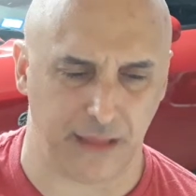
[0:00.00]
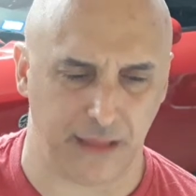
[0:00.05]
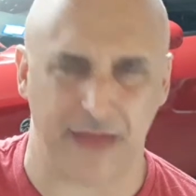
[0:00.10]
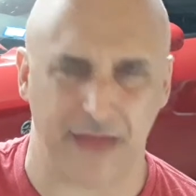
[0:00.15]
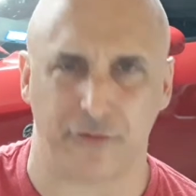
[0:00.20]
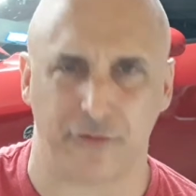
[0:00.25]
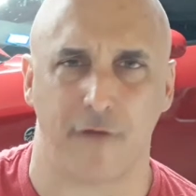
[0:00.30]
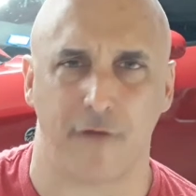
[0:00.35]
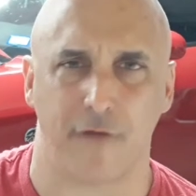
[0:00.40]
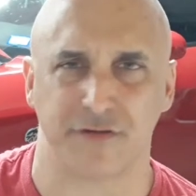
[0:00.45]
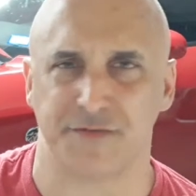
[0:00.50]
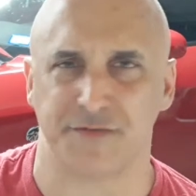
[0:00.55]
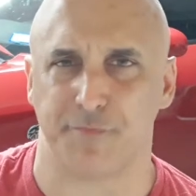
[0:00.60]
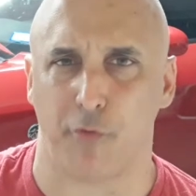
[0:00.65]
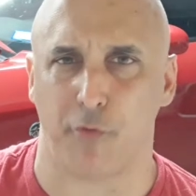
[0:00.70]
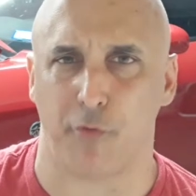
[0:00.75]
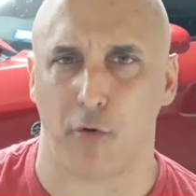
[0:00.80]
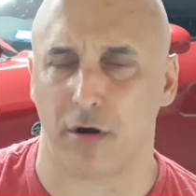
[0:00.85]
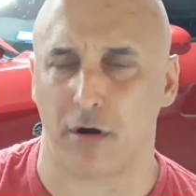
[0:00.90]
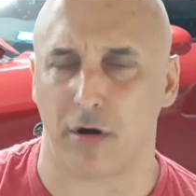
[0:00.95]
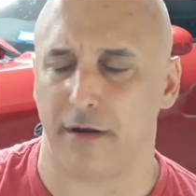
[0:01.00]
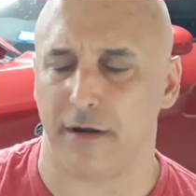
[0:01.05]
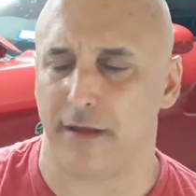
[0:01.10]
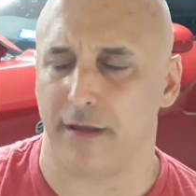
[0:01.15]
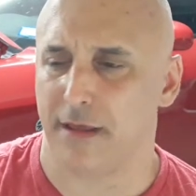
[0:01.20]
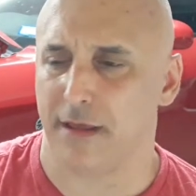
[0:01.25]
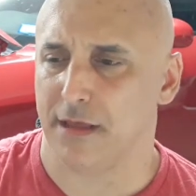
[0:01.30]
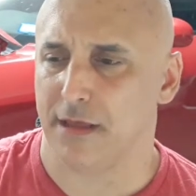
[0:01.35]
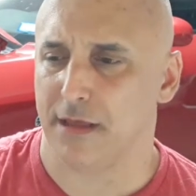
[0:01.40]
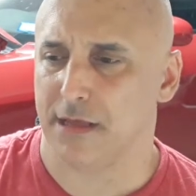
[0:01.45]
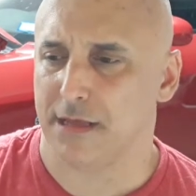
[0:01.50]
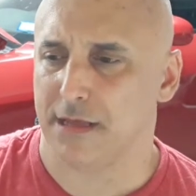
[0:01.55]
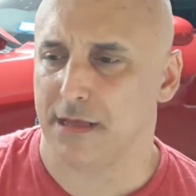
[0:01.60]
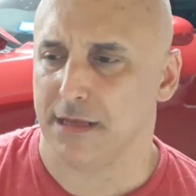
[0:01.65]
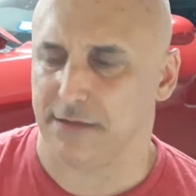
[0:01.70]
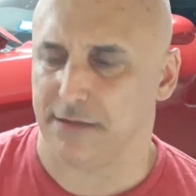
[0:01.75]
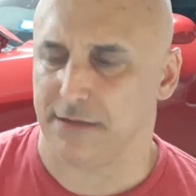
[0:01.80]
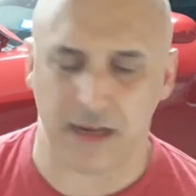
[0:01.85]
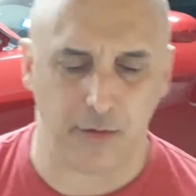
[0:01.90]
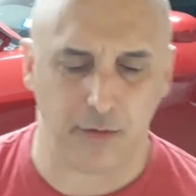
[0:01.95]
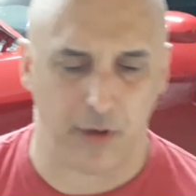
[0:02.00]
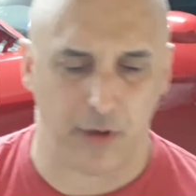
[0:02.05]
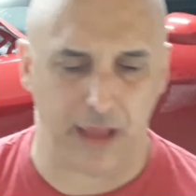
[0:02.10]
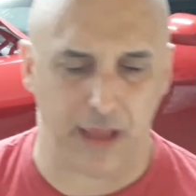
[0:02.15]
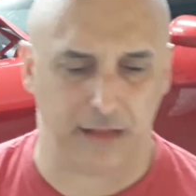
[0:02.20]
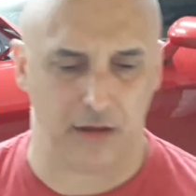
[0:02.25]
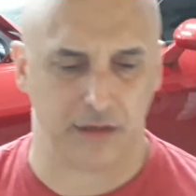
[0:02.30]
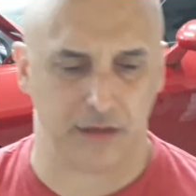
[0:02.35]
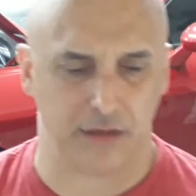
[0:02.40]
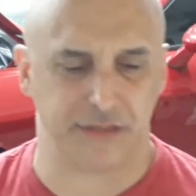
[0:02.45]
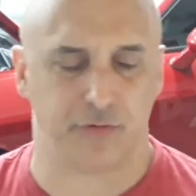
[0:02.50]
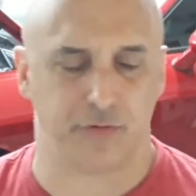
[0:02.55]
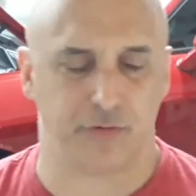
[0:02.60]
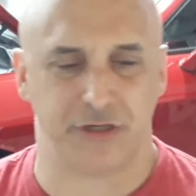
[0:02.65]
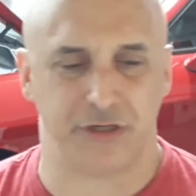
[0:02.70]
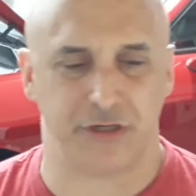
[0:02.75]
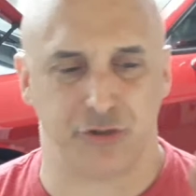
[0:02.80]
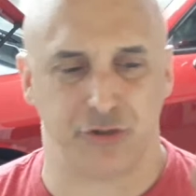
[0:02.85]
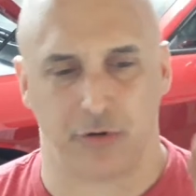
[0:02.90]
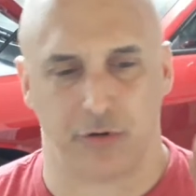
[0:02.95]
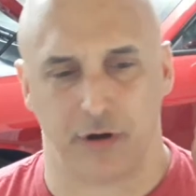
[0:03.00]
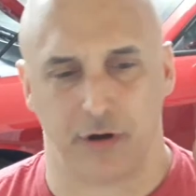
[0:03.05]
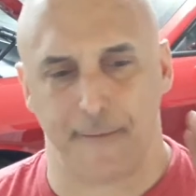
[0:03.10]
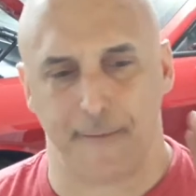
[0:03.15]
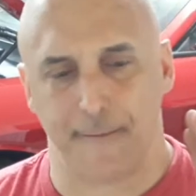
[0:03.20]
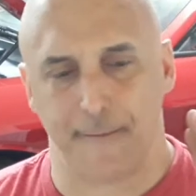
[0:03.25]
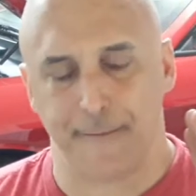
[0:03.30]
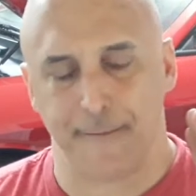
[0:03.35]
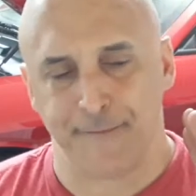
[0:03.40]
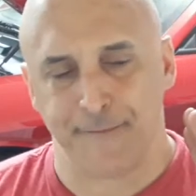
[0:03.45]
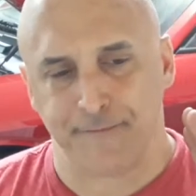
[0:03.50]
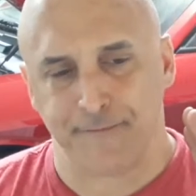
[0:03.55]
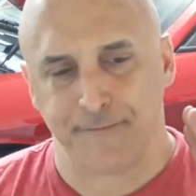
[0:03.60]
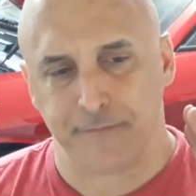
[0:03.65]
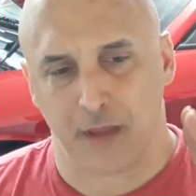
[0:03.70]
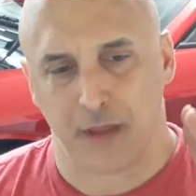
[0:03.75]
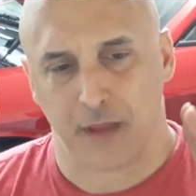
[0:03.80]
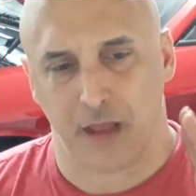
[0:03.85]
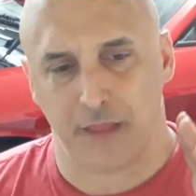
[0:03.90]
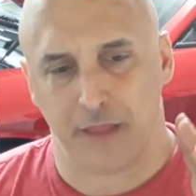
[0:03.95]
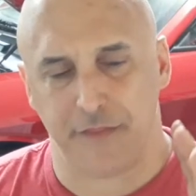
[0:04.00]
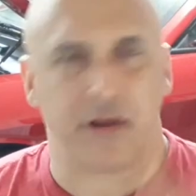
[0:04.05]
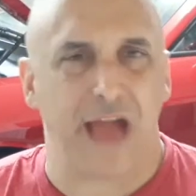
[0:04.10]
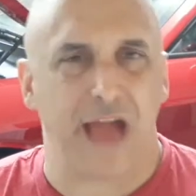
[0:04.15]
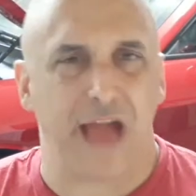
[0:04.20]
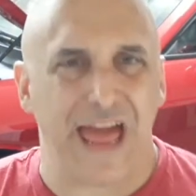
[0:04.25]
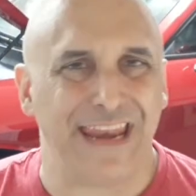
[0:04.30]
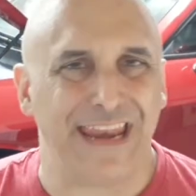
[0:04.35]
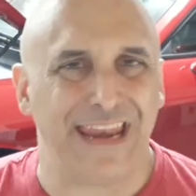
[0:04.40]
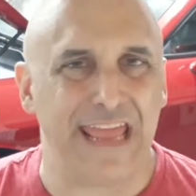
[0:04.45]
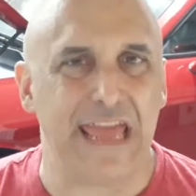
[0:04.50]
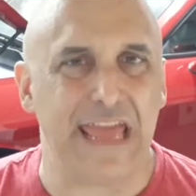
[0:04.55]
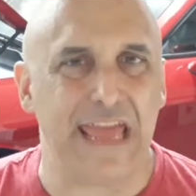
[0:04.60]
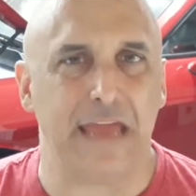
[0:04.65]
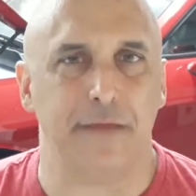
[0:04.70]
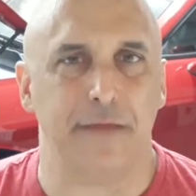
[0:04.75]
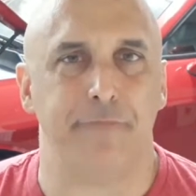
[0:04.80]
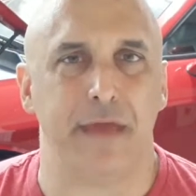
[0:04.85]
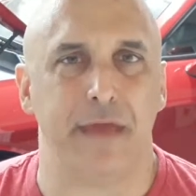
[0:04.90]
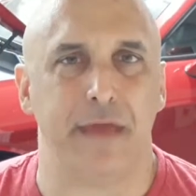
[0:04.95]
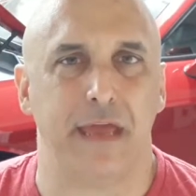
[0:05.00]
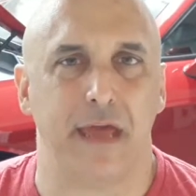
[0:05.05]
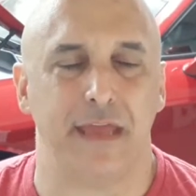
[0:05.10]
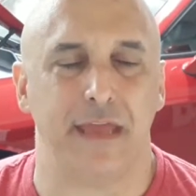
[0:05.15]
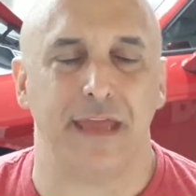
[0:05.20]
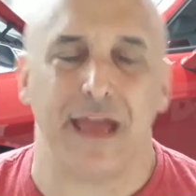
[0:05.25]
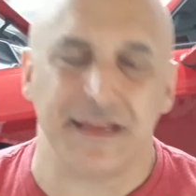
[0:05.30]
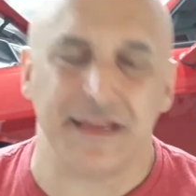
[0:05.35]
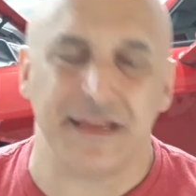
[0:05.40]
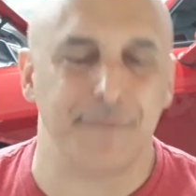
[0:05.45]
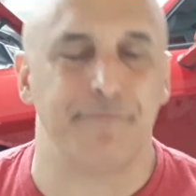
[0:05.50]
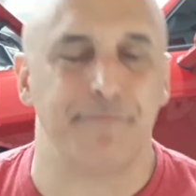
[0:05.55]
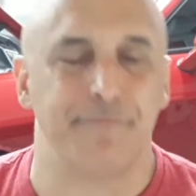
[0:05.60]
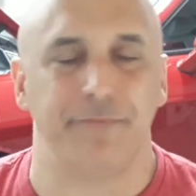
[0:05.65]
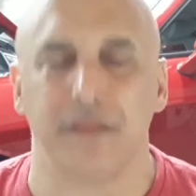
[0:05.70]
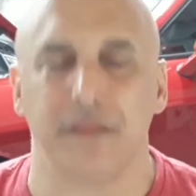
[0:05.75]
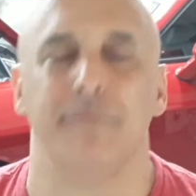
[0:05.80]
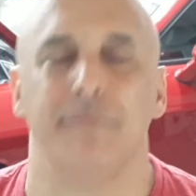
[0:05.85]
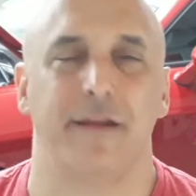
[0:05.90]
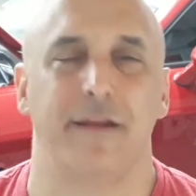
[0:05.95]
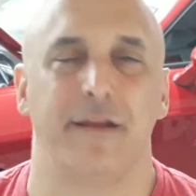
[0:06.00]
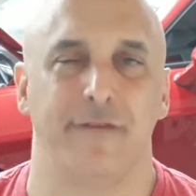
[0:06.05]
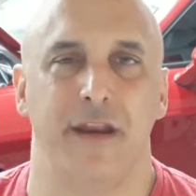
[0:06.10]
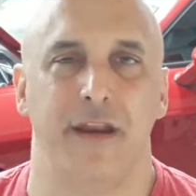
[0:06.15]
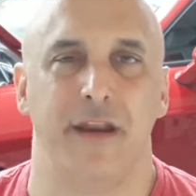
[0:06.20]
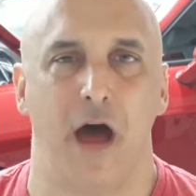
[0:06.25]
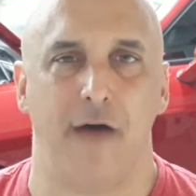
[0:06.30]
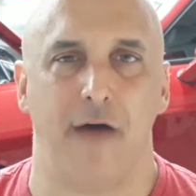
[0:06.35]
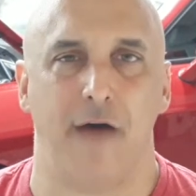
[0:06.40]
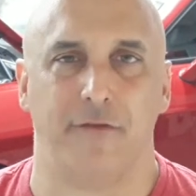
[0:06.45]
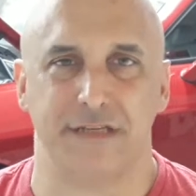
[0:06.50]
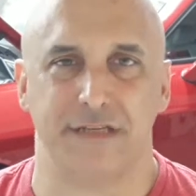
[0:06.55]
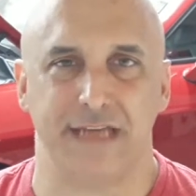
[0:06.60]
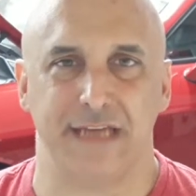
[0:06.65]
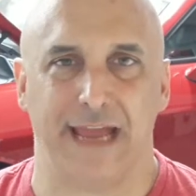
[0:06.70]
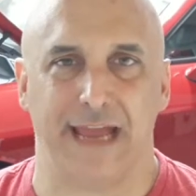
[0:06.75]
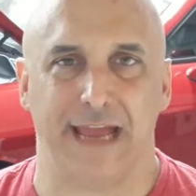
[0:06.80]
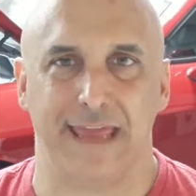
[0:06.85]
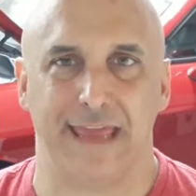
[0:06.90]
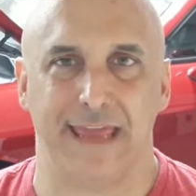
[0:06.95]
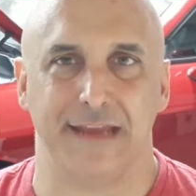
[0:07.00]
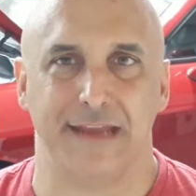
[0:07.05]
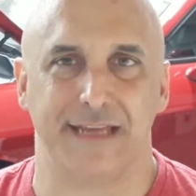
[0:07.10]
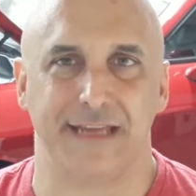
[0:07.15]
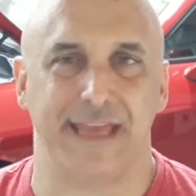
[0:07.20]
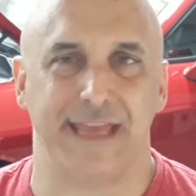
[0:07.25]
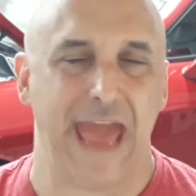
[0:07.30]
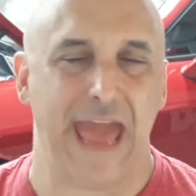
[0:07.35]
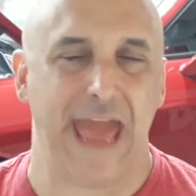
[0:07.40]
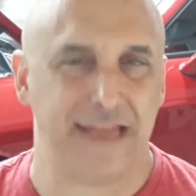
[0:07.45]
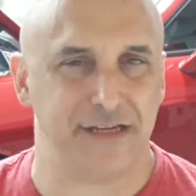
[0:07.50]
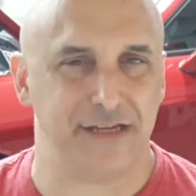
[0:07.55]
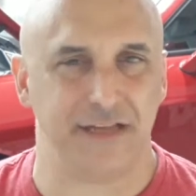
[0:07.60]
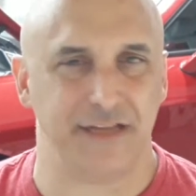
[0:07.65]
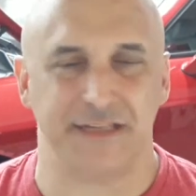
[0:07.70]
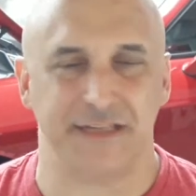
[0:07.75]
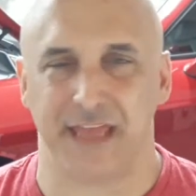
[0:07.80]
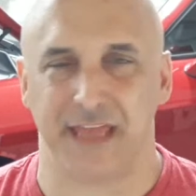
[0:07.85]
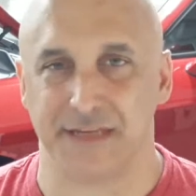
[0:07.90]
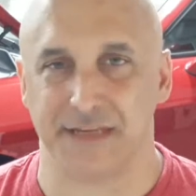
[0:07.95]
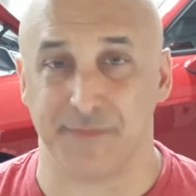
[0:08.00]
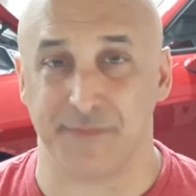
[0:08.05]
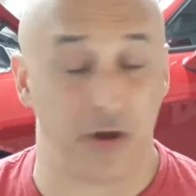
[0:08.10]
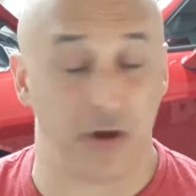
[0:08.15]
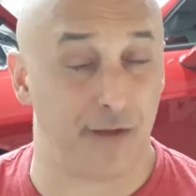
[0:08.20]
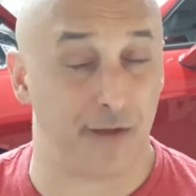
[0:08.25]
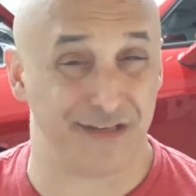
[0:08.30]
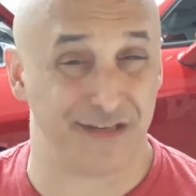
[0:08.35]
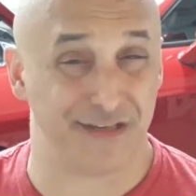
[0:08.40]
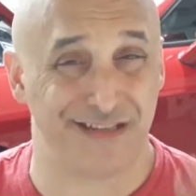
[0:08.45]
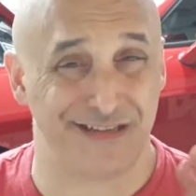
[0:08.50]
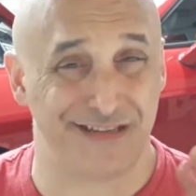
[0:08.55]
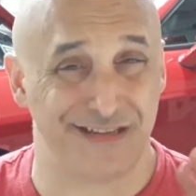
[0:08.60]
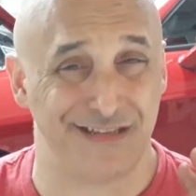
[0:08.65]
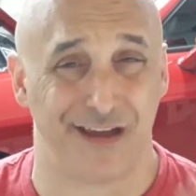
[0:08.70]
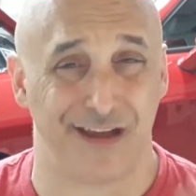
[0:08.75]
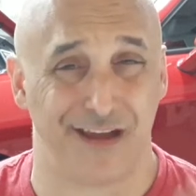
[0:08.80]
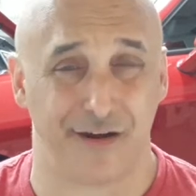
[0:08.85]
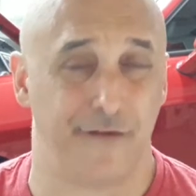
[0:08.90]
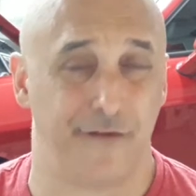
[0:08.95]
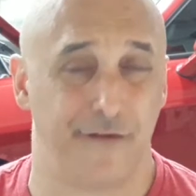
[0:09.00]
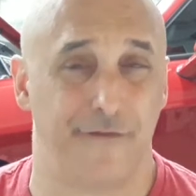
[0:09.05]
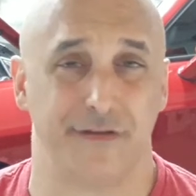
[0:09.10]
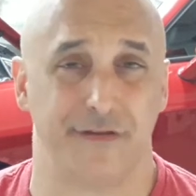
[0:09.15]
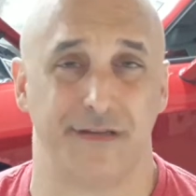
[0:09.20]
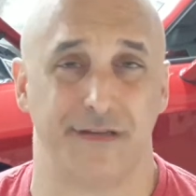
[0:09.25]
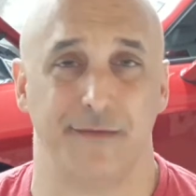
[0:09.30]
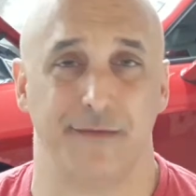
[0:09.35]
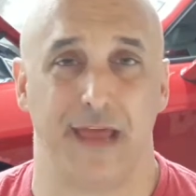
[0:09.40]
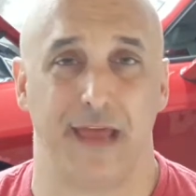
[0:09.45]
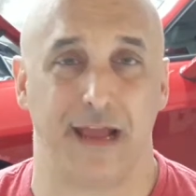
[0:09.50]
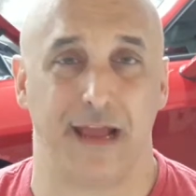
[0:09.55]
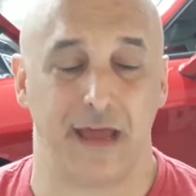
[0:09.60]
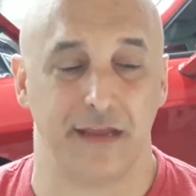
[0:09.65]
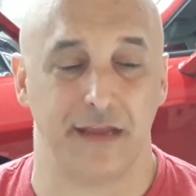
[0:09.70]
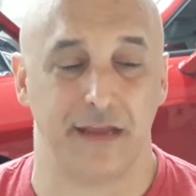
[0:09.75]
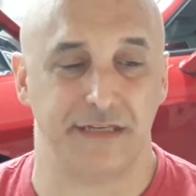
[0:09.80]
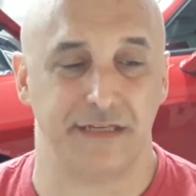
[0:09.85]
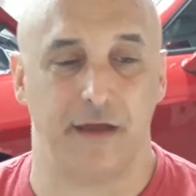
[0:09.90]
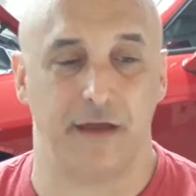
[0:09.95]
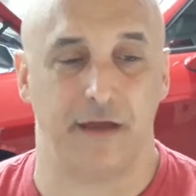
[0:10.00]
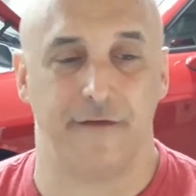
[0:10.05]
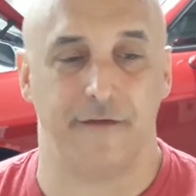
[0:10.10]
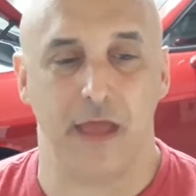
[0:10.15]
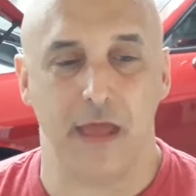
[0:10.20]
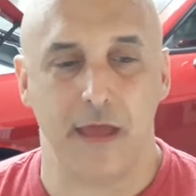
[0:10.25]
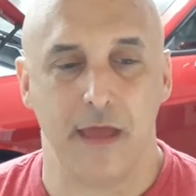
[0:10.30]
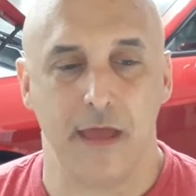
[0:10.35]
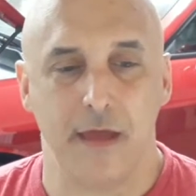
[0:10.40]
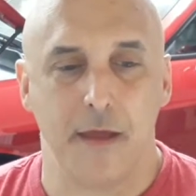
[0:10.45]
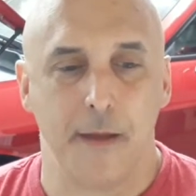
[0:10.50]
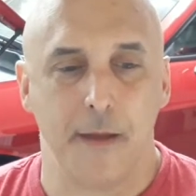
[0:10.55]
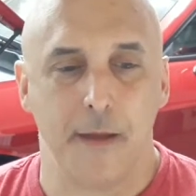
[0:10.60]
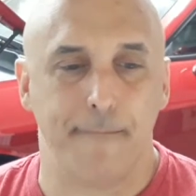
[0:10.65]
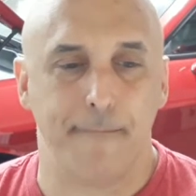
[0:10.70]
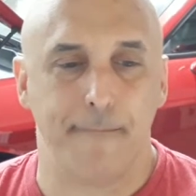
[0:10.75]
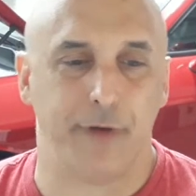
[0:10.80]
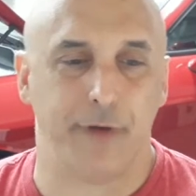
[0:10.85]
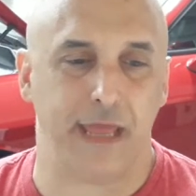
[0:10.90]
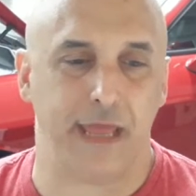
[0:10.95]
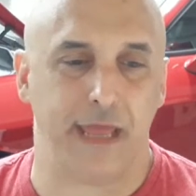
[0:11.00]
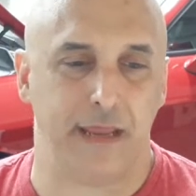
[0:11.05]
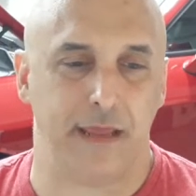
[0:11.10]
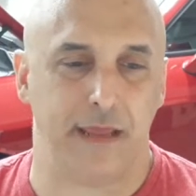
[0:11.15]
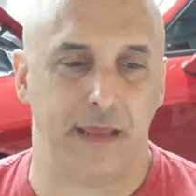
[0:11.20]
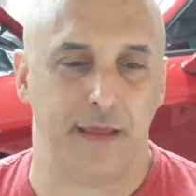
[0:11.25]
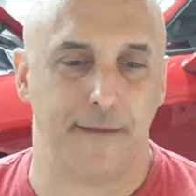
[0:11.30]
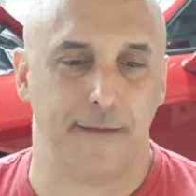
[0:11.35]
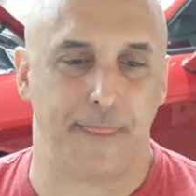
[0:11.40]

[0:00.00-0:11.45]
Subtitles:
Rover Sport. Anyway, long story short, they're kind of neat because, it's a little bit of a novelty. I get it. It's a gadget, it's a gizmo, and I'm a sucker for some of that kind of stuff. But